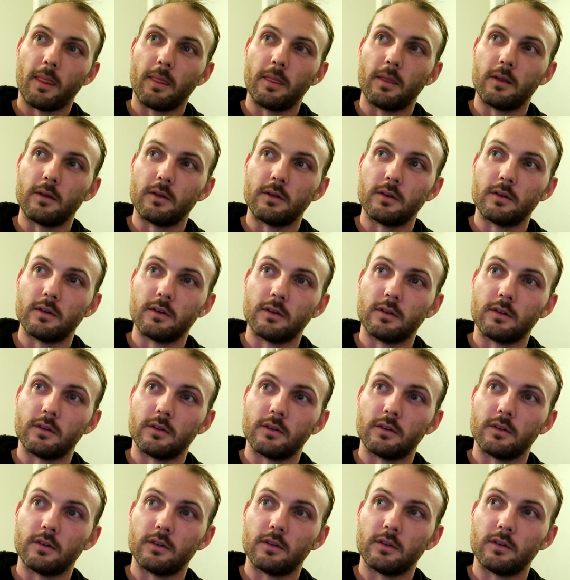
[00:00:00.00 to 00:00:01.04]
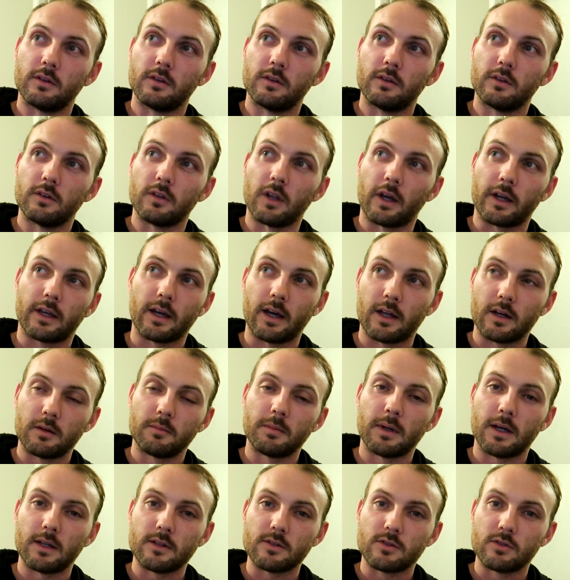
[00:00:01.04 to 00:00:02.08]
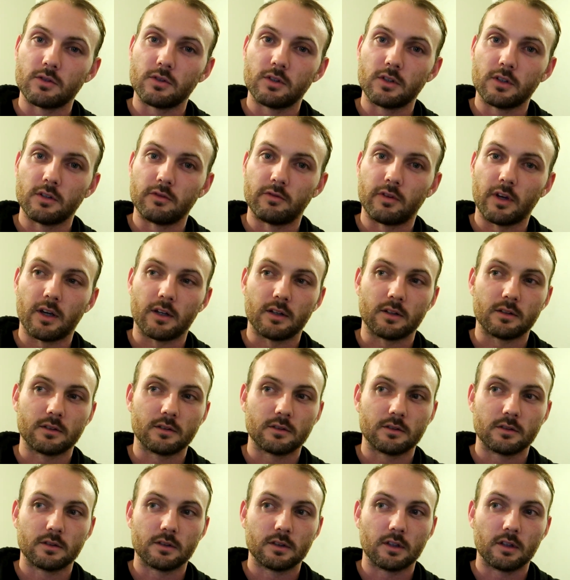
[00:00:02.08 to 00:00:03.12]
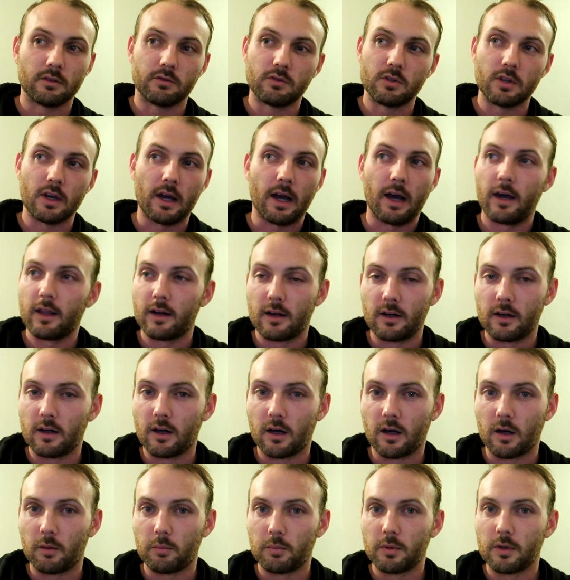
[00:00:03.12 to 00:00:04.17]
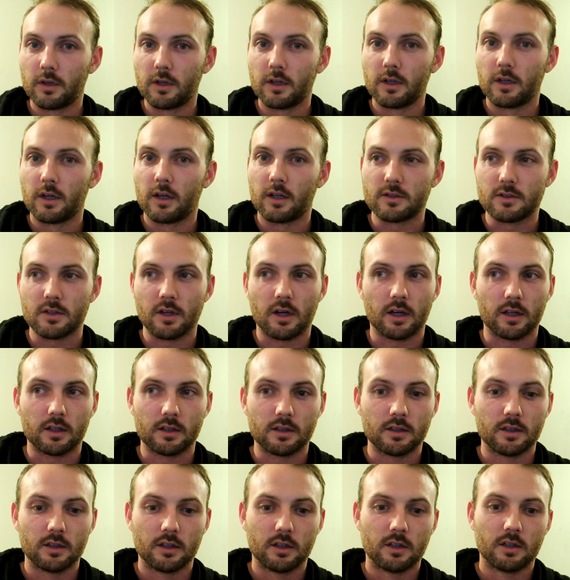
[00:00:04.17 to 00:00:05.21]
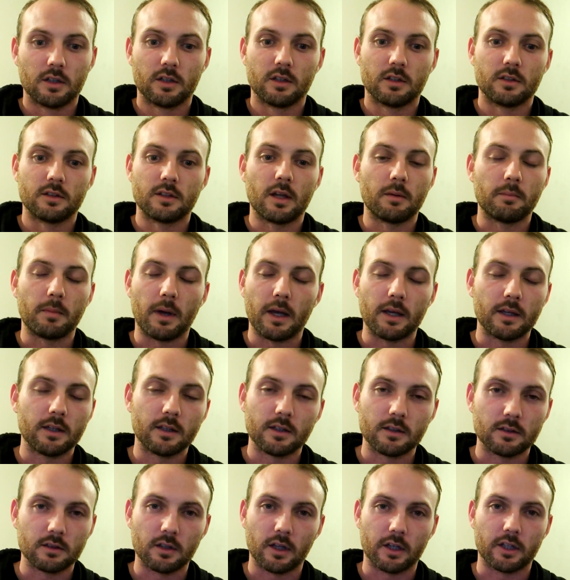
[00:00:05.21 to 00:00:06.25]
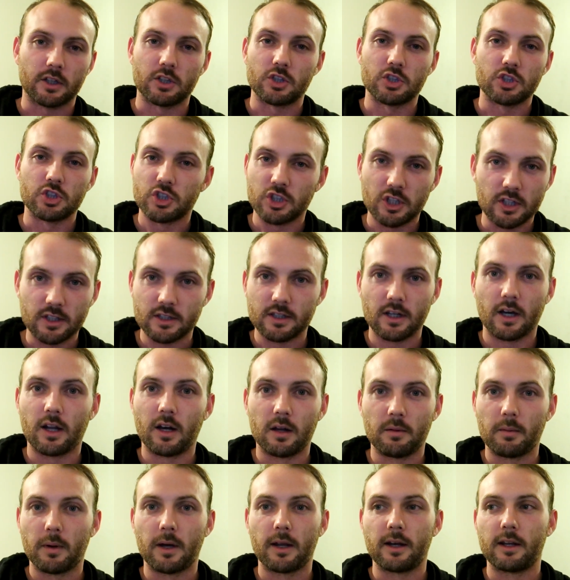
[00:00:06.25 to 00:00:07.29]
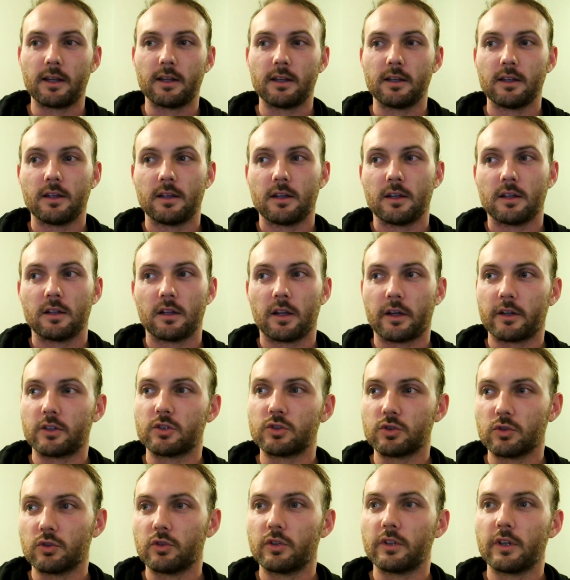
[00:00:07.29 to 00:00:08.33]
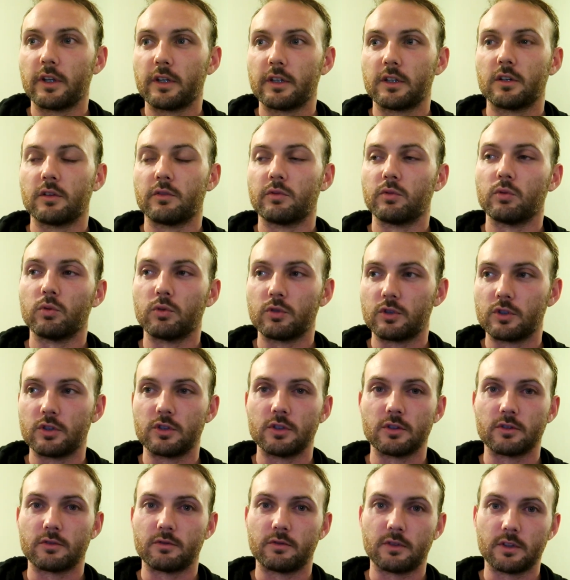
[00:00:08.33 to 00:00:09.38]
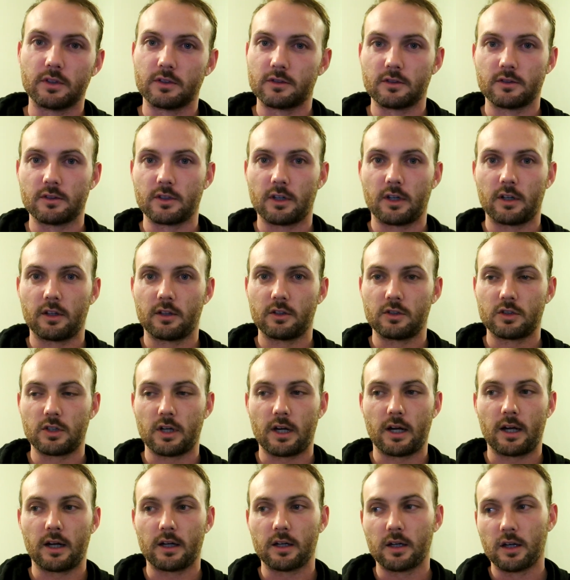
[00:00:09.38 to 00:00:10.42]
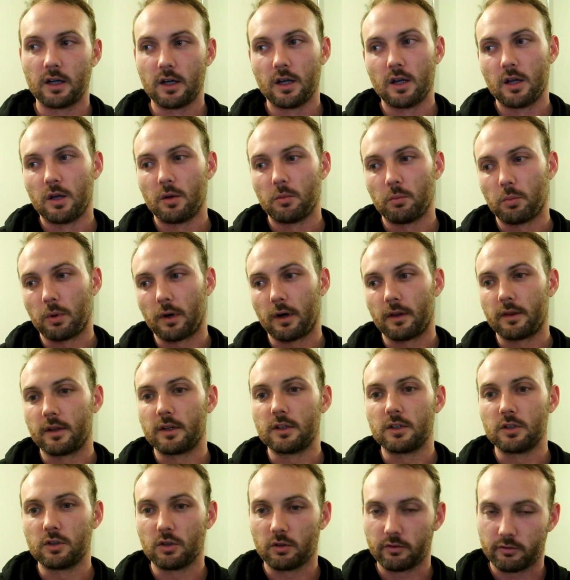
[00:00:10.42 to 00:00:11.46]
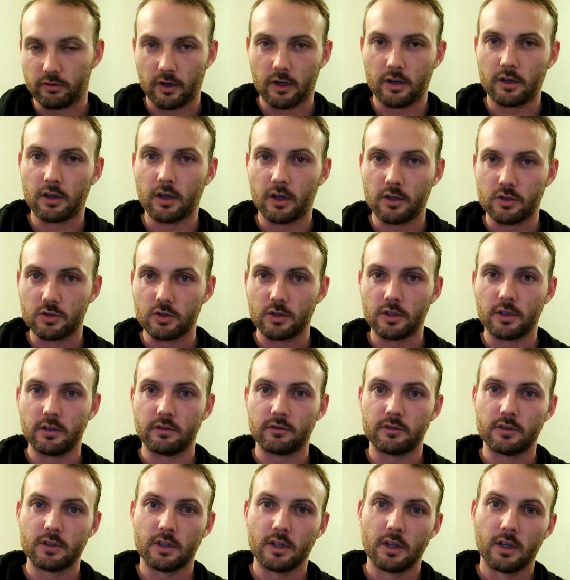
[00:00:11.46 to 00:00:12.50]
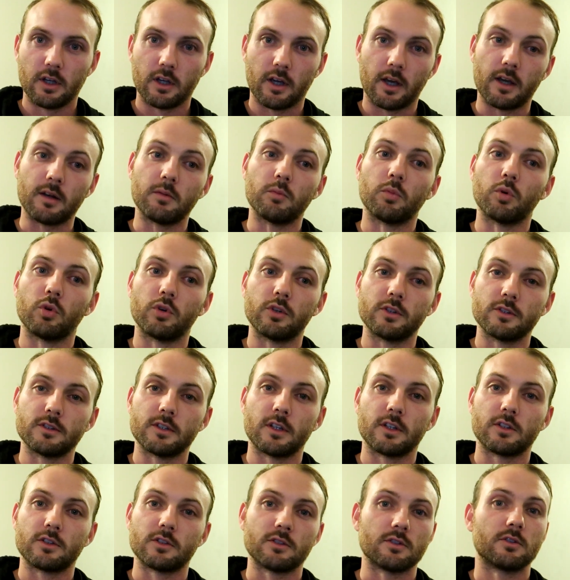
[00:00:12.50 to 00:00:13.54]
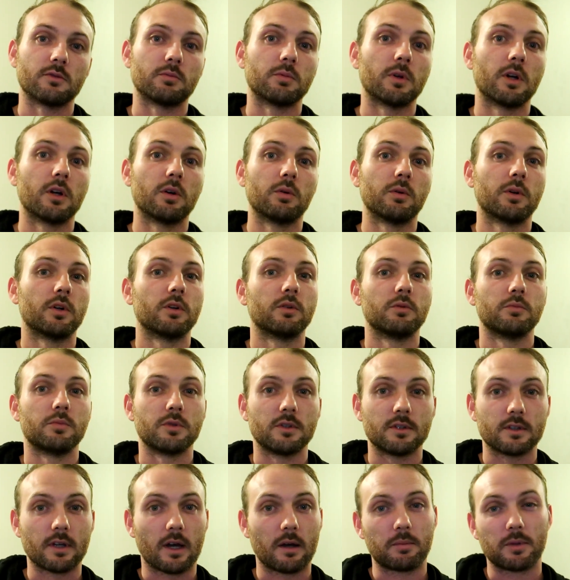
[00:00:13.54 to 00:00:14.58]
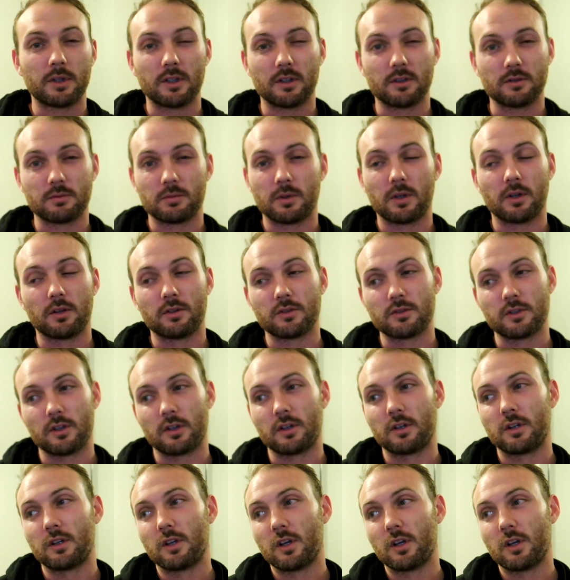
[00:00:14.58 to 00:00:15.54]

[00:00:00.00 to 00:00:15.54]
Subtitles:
like at a Matsuri event, if you add it up, it's like they're making like a shit ton of money. Like surely they can afford to just fix the side of the track, but then you got Friday night drift and morning sessions as well, where it would be happening as well. So,